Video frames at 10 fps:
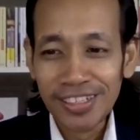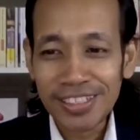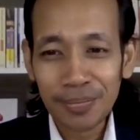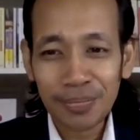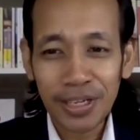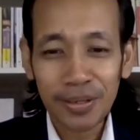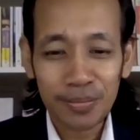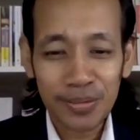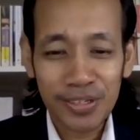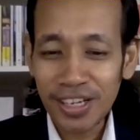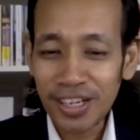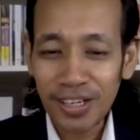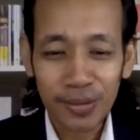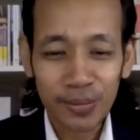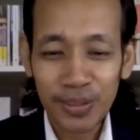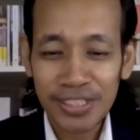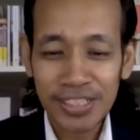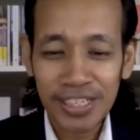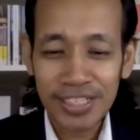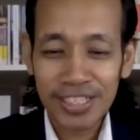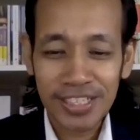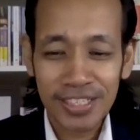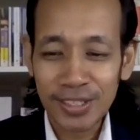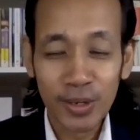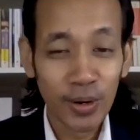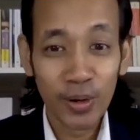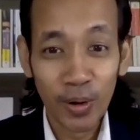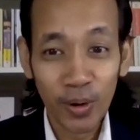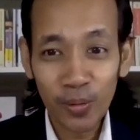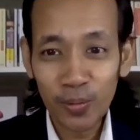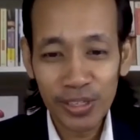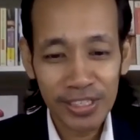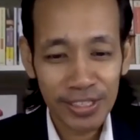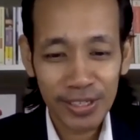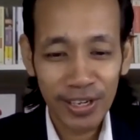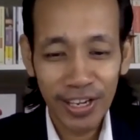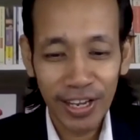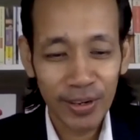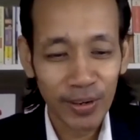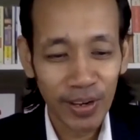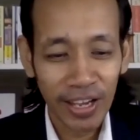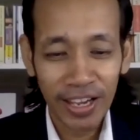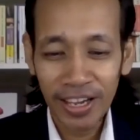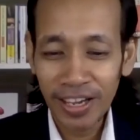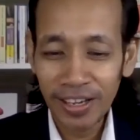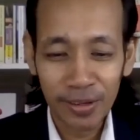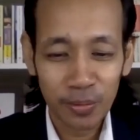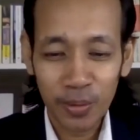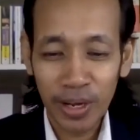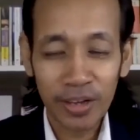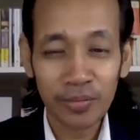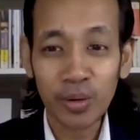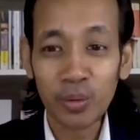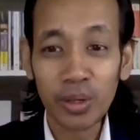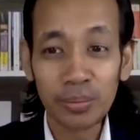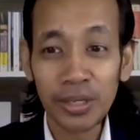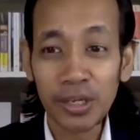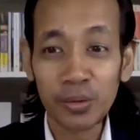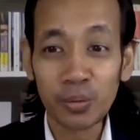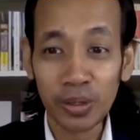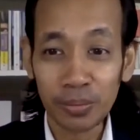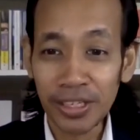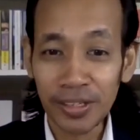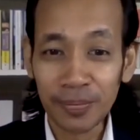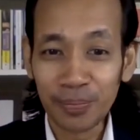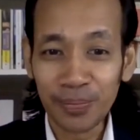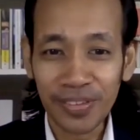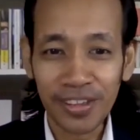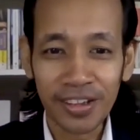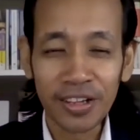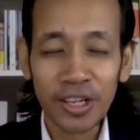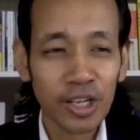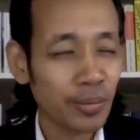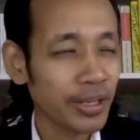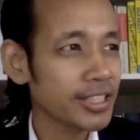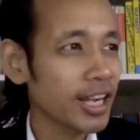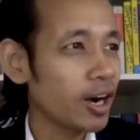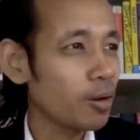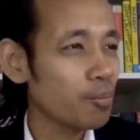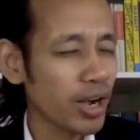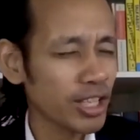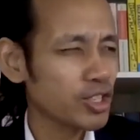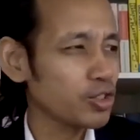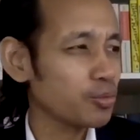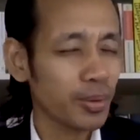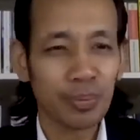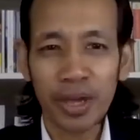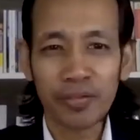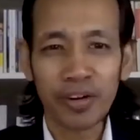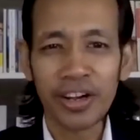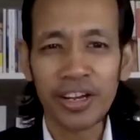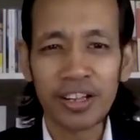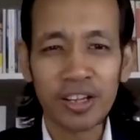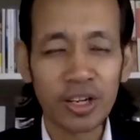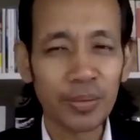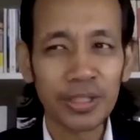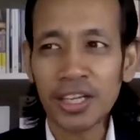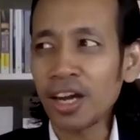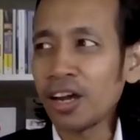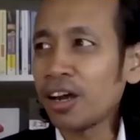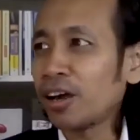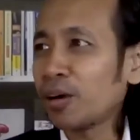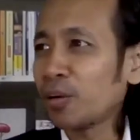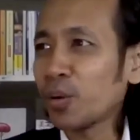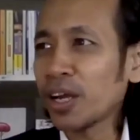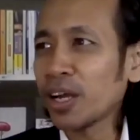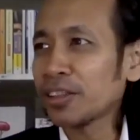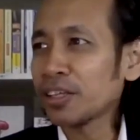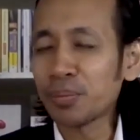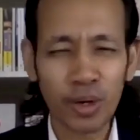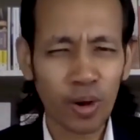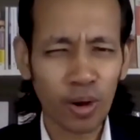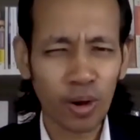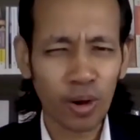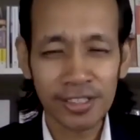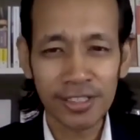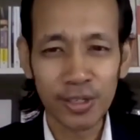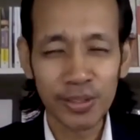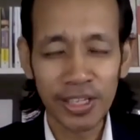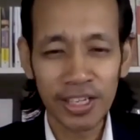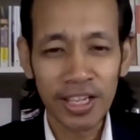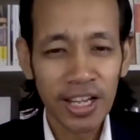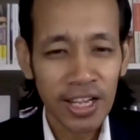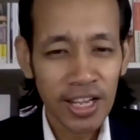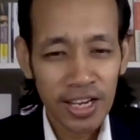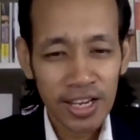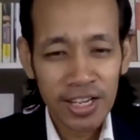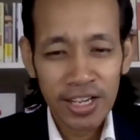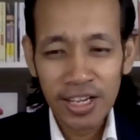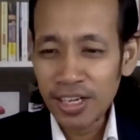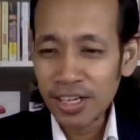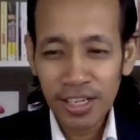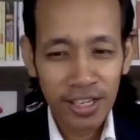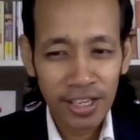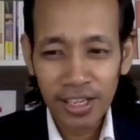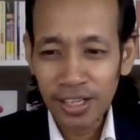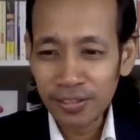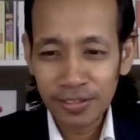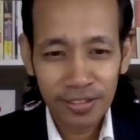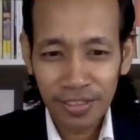sometimes uh, we just don't know. We just gotta let go, and whatever will be, will be. Yeah. No matter how much you prepare for it, no matter how, uh, what are the precautions that you take, uh,